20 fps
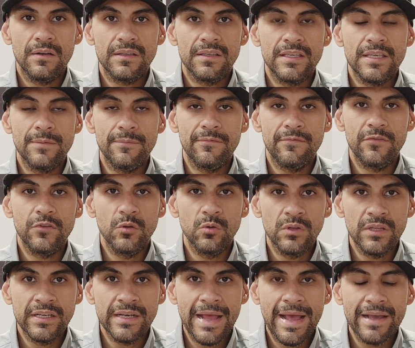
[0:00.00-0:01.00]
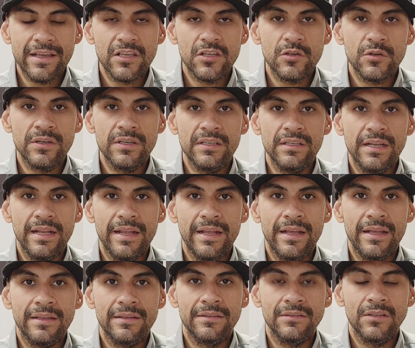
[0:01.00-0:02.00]
keep fueling accurate,
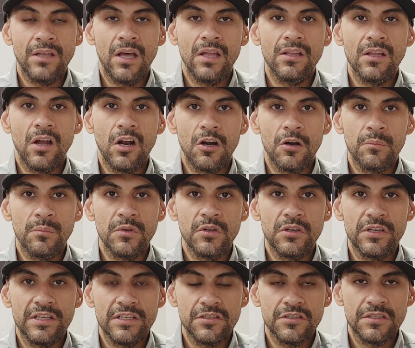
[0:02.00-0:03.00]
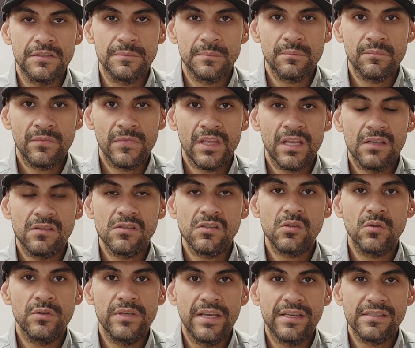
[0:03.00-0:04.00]
and not harm your engine.
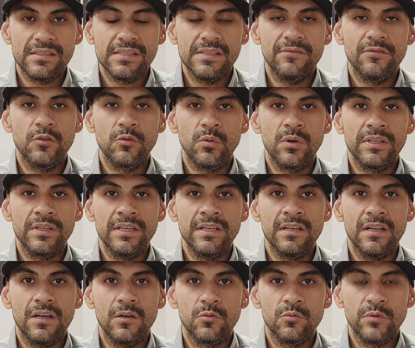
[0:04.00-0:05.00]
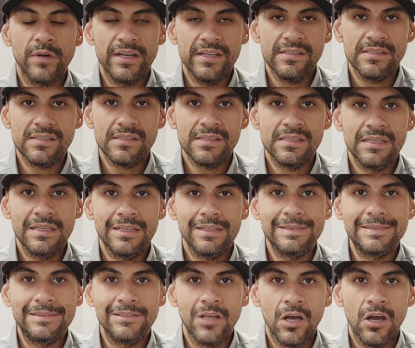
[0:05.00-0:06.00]
So yes, if you're running a race
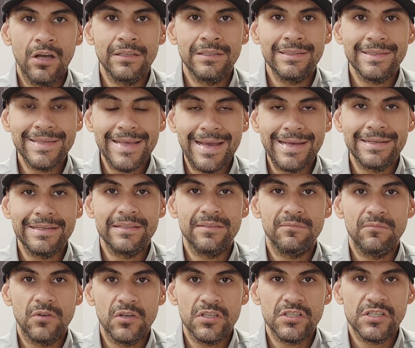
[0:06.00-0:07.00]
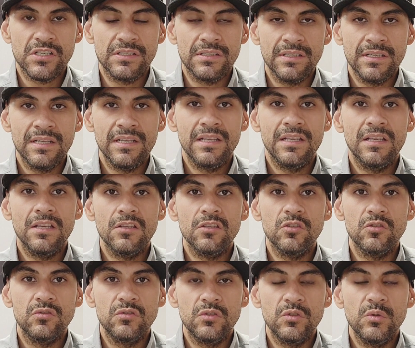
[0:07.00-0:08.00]
non-catted version,
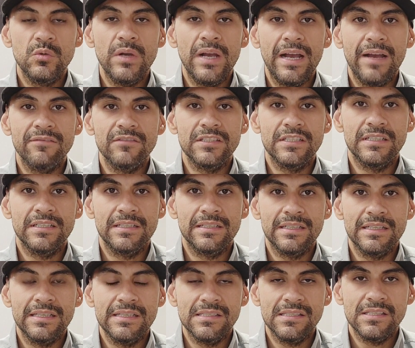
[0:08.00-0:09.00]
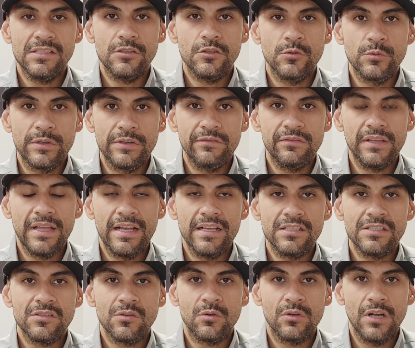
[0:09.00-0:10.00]
you do have to get an ECU
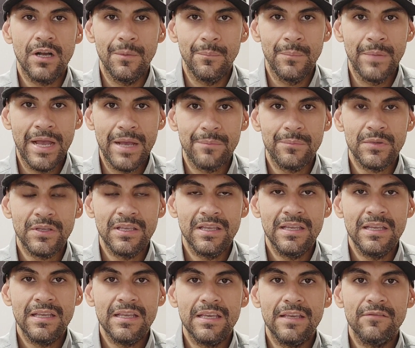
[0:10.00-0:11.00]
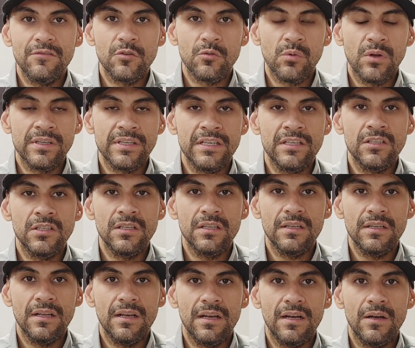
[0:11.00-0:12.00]
reflash or upmap. If you're running
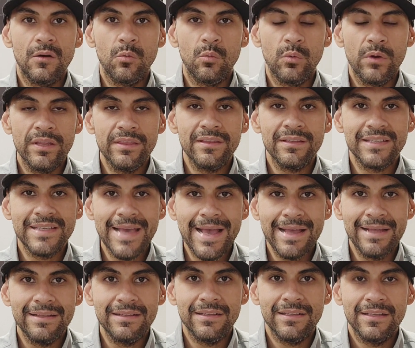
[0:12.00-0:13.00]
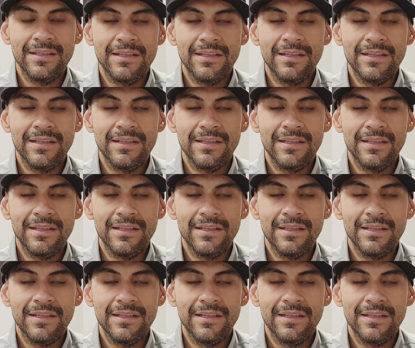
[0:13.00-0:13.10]
with a cat,